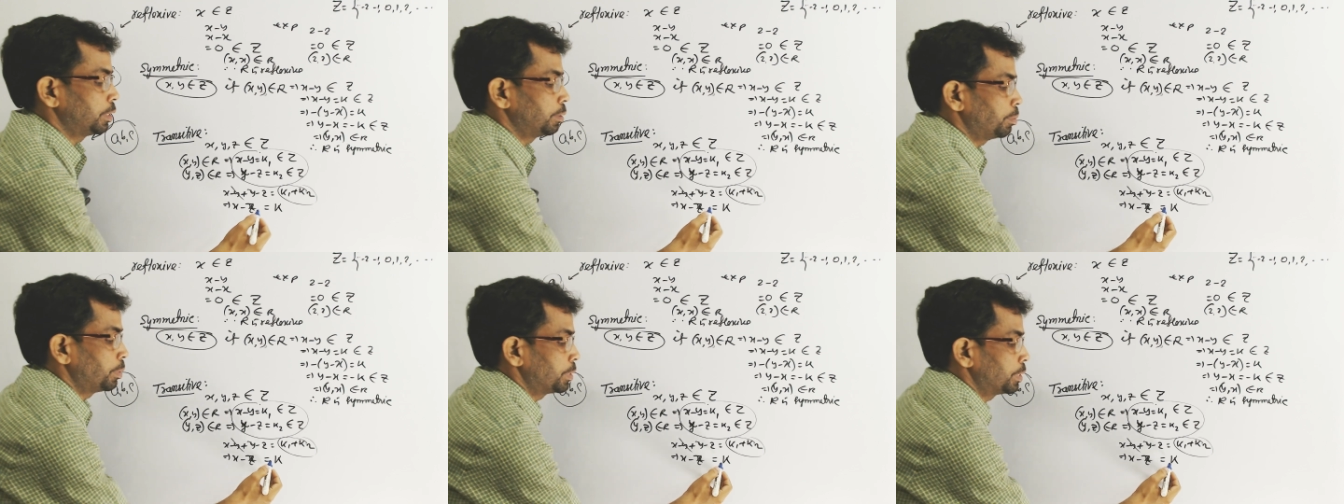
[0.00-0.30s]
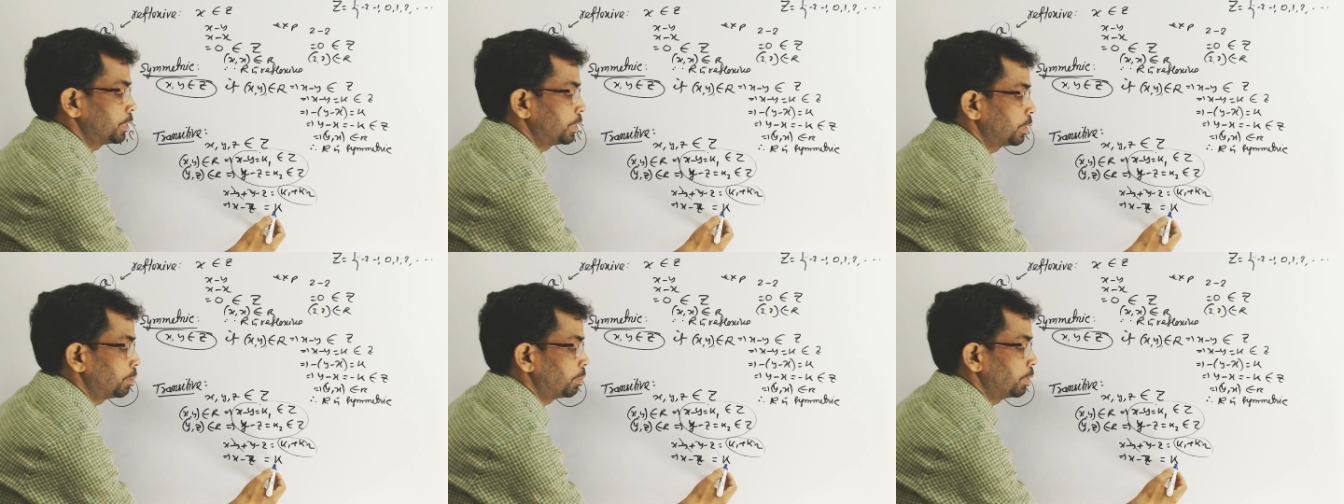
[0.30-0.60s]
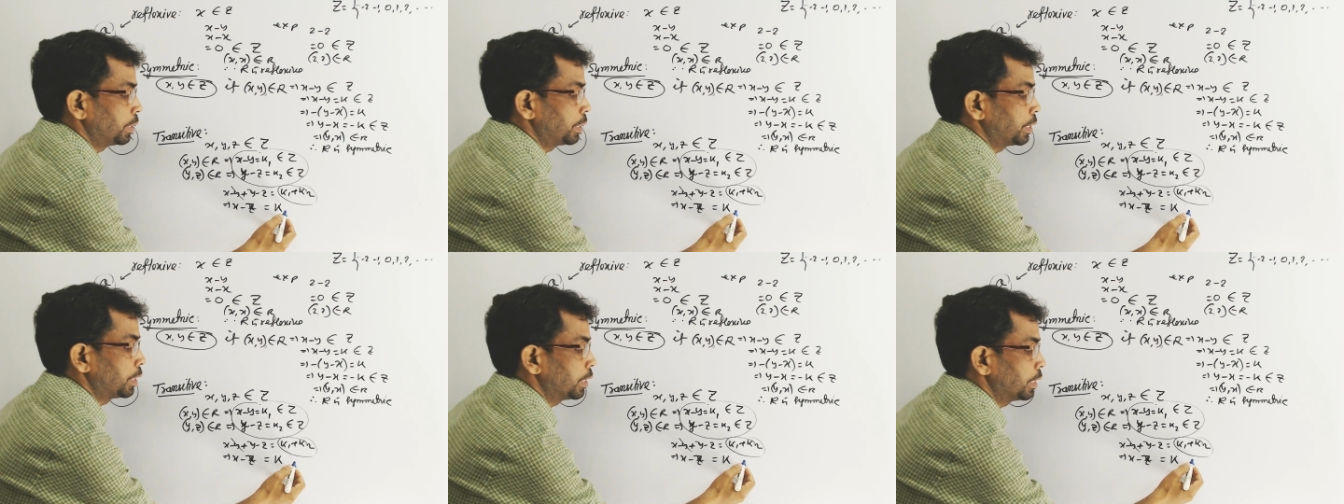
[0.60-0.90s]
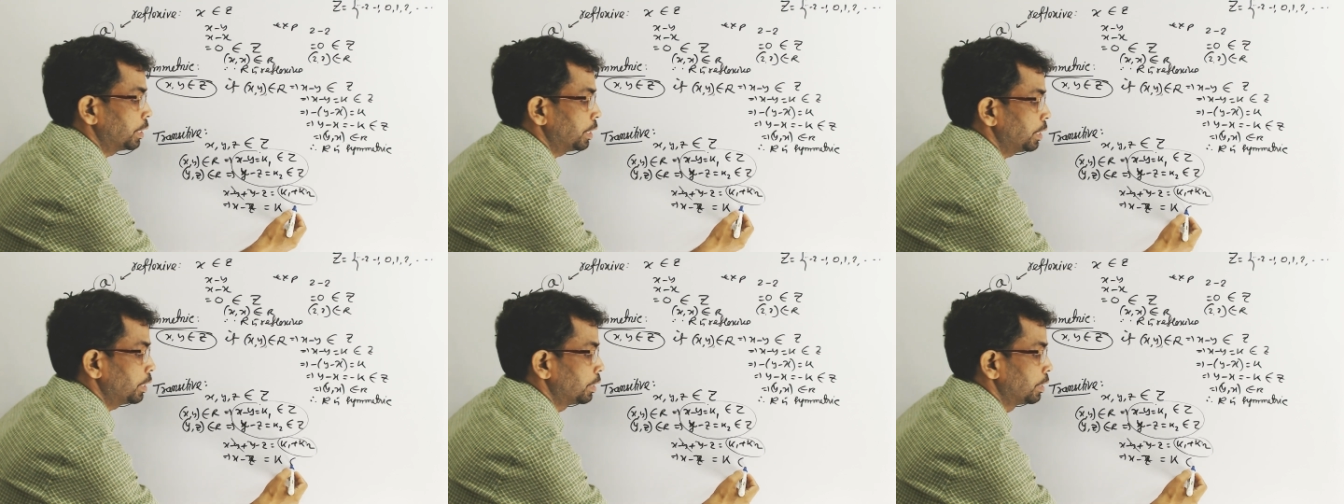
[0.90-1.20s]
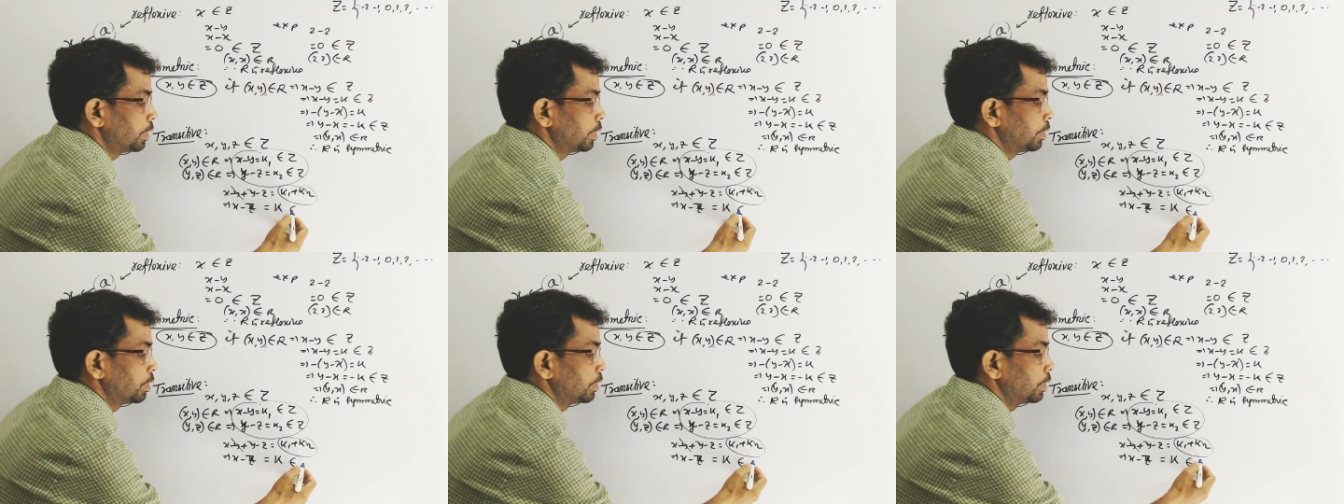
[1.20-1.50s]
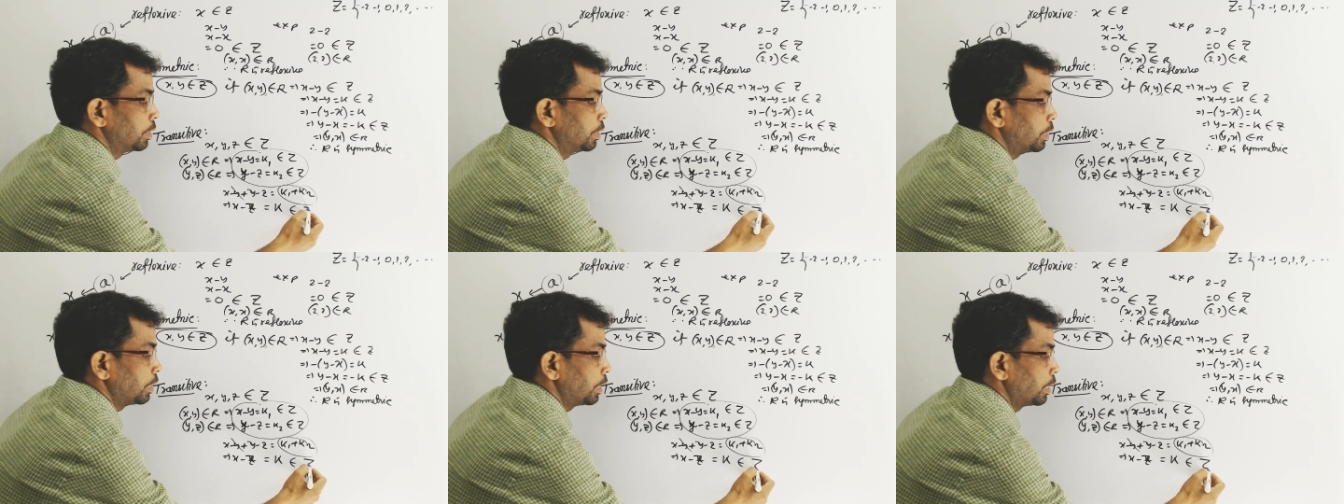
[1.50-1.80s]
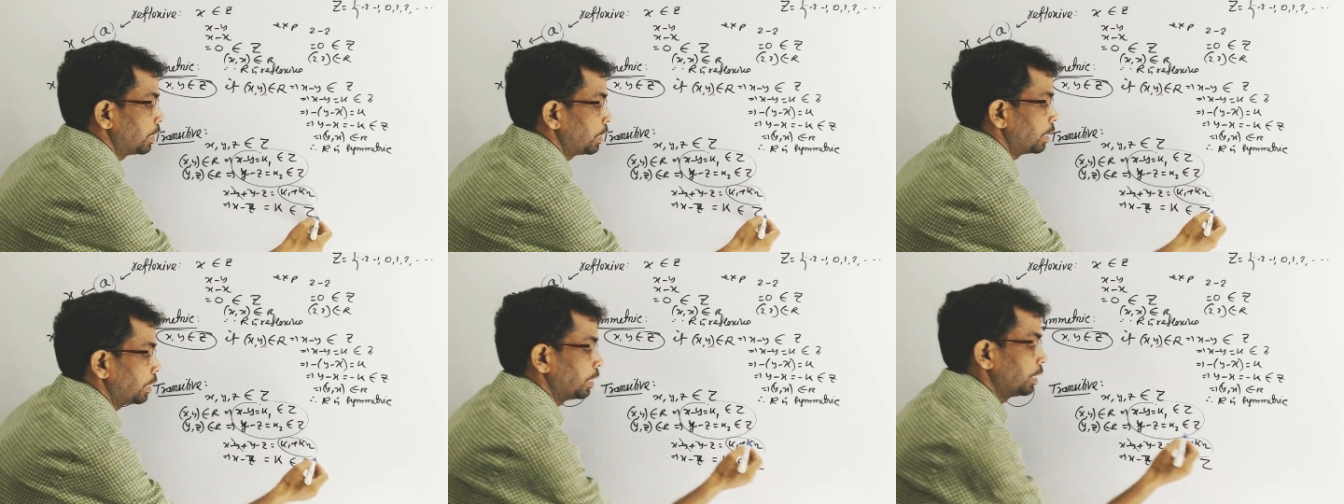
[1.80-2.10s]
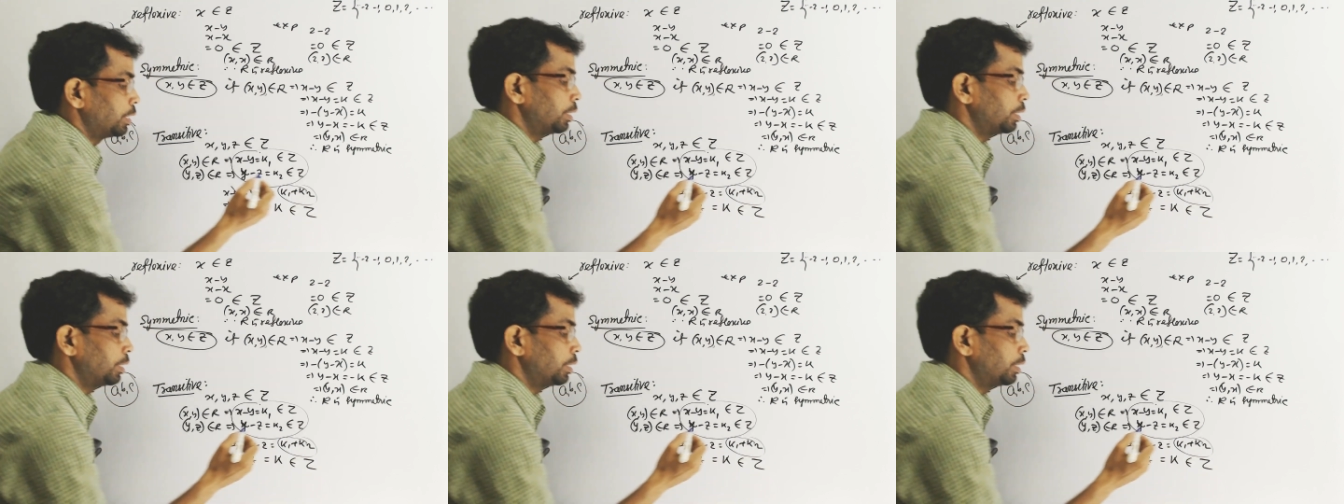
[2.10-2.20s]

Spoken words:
it by k, and